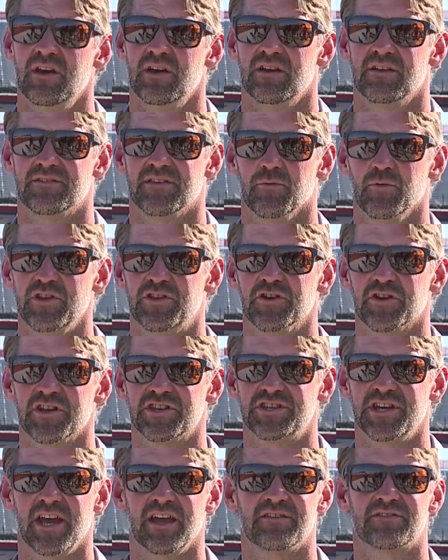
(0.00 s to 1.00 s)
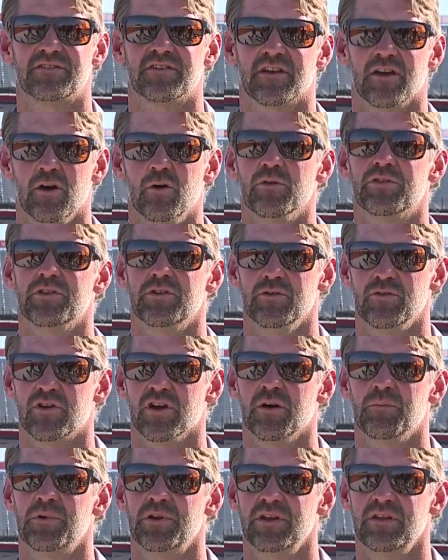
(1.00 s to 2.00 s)
so we took a chance to go with a new
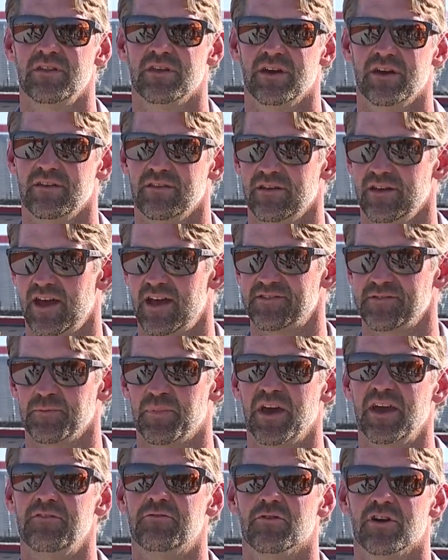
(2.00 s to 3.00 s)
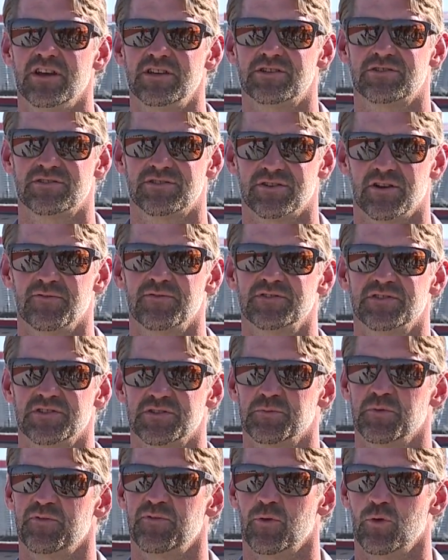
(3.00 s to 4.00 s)
company that hasn't paved race
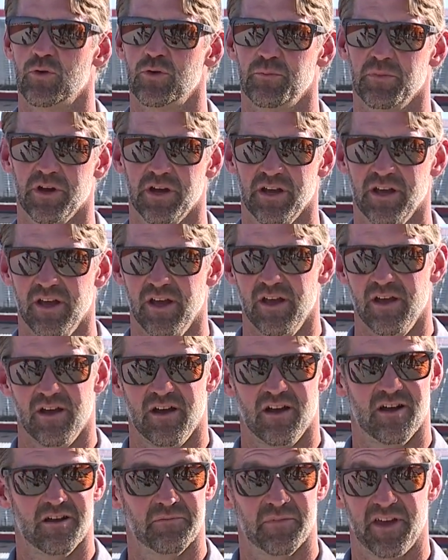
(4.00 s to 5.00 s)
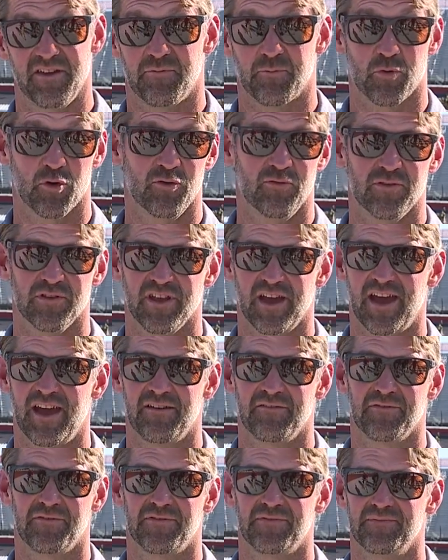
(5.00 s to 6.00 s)
surfaces before, but they've proven to
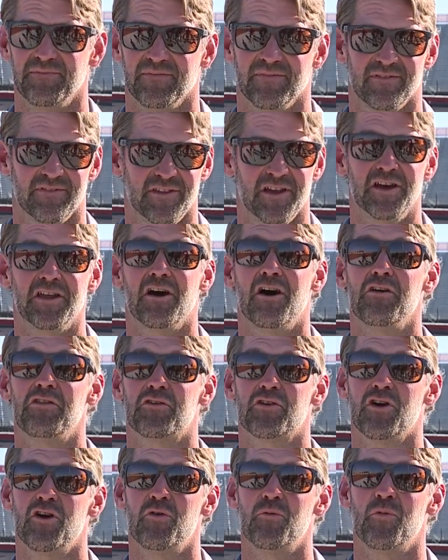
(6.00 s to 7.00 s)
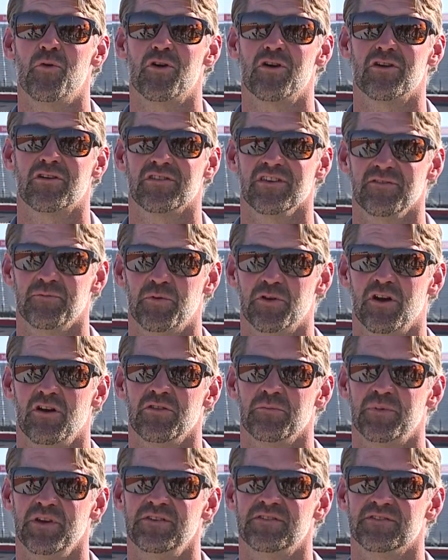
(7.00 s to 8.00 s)
have done all their homework. They've put all
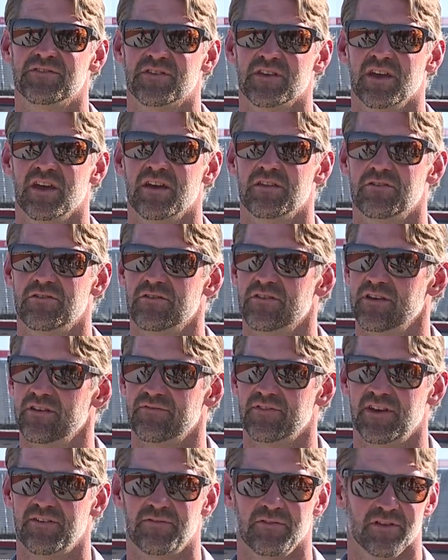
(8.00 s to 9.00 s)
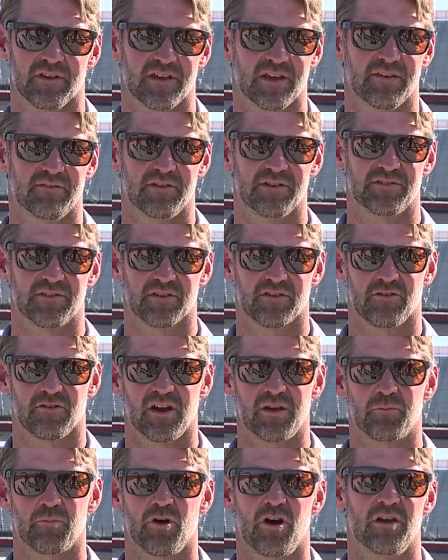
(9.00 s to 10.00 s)
the pieces together. They've definitely given us a
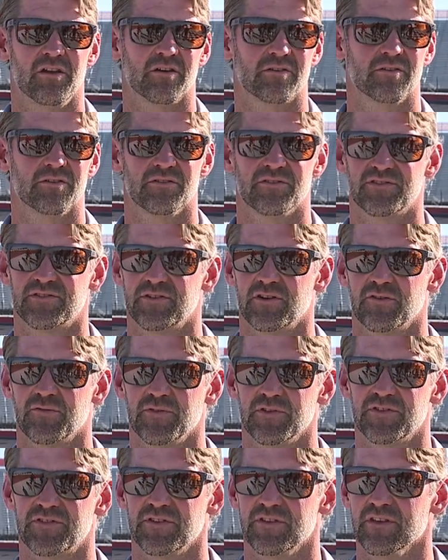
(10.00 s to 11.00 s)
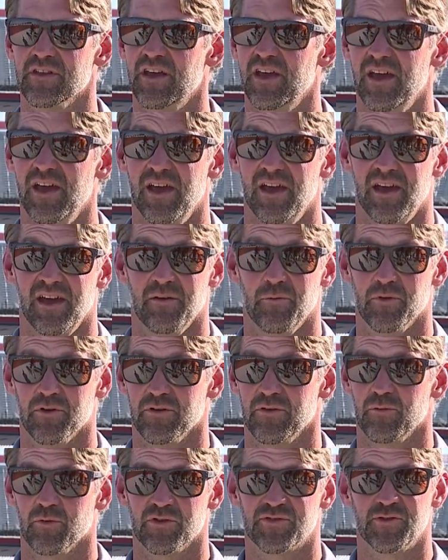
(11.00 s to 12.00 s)
great product on the surface, and
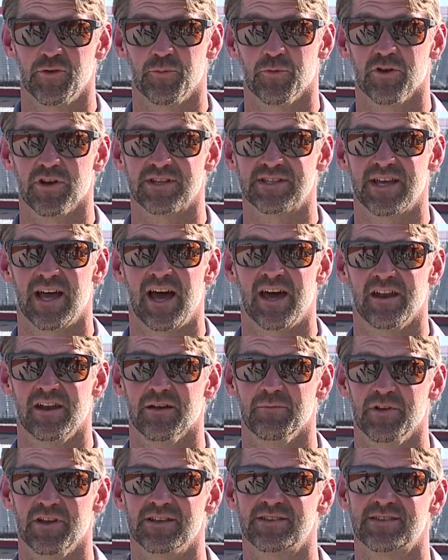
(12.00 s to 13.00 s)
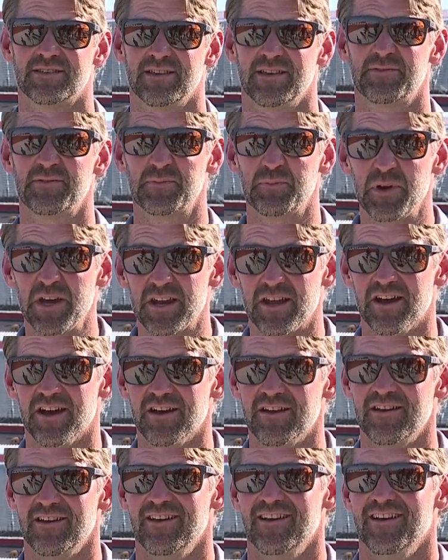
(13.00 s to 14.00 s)
we're super excited. I mean, it's been
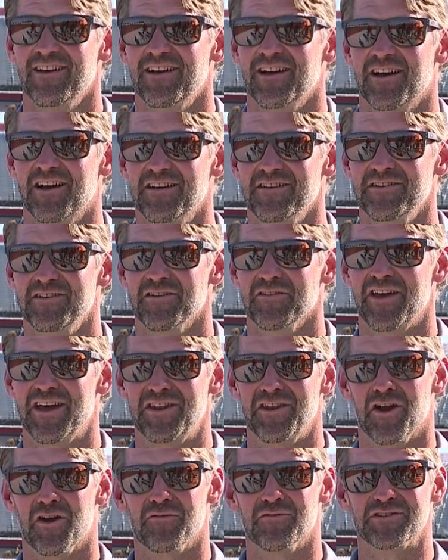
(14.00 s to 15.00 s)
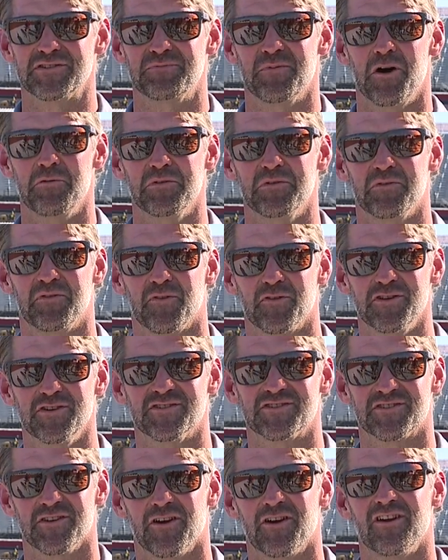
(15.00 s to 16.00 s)
that nervous moment before you
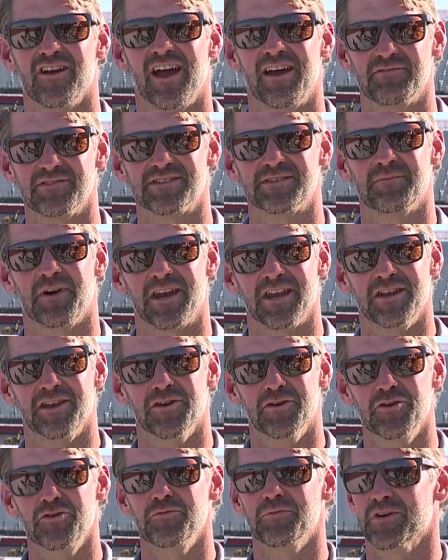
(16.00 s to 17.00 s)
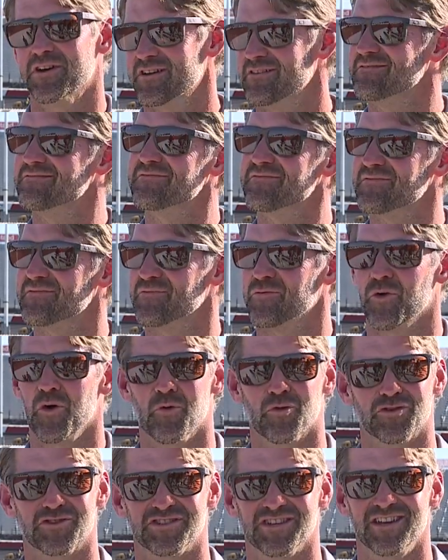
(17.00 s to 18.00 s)
start having somebody new, but what
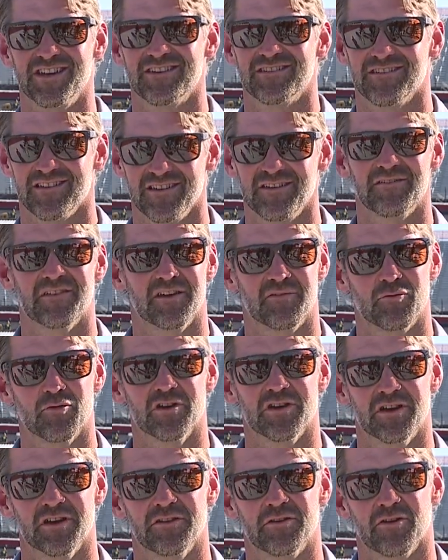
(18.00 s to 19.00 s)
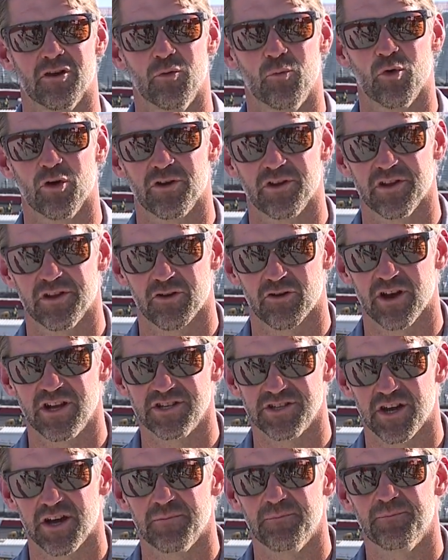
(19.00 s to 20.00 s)
we're seeing, they've really done their homework and done a great job.